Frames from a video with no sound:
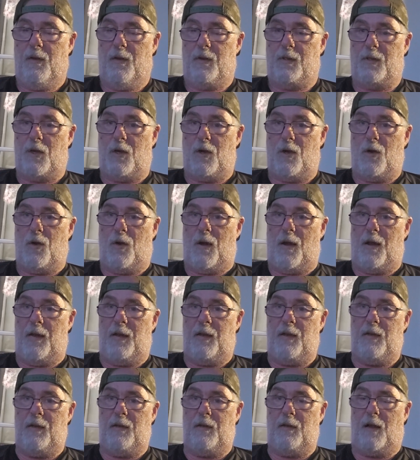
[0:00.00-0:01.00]
So
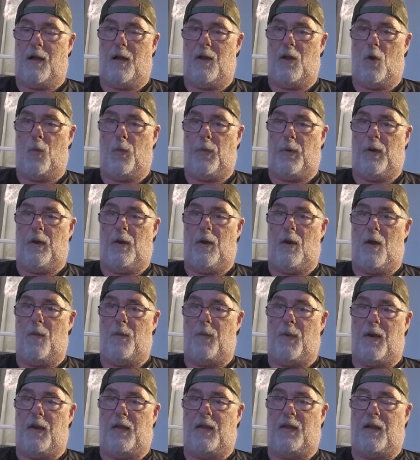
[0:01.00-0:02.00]
I open it
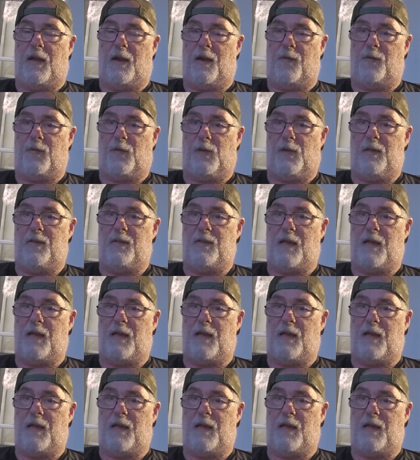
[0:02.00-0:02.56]
up and I carefully